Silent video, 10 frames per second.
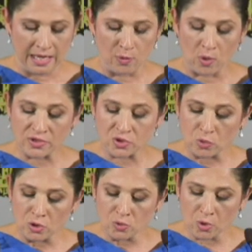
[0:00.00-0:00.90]
And while
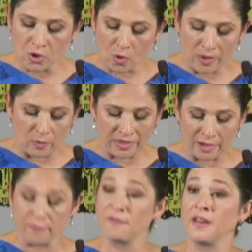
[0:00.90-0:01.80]
schools were going
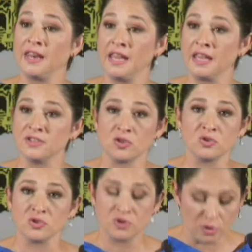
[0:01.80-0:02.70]
without funding and
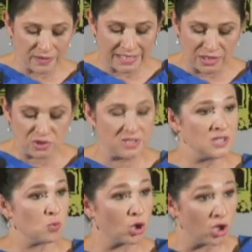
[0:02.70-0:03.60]
social service
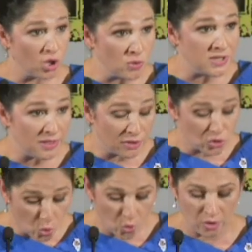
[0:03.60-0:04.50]
agencies were closing their
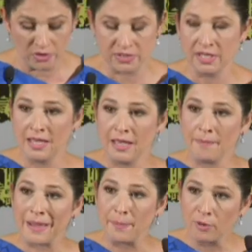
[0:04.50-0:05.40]
doors,
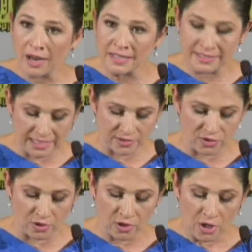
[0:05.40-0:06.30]
my
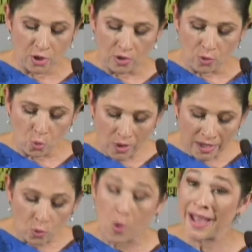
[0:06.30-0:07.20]
predecessor
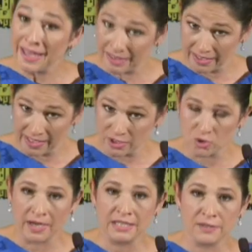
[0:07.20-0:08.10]
quietly
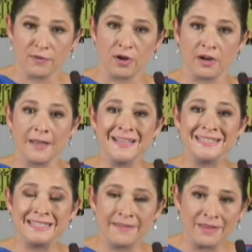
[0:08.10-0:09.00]
transferred
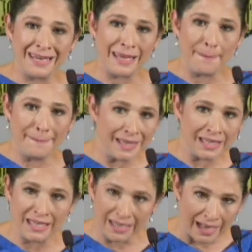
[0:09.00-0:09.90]
$70
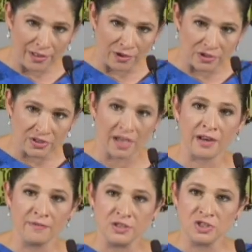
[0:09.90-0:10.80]
million
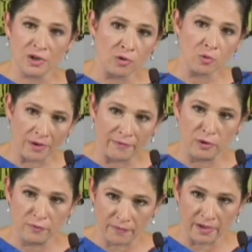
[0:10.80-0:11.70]
out of the General
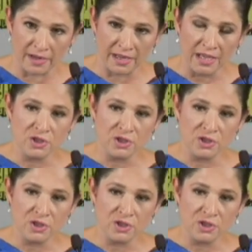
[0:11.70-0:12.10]
Revenue Fund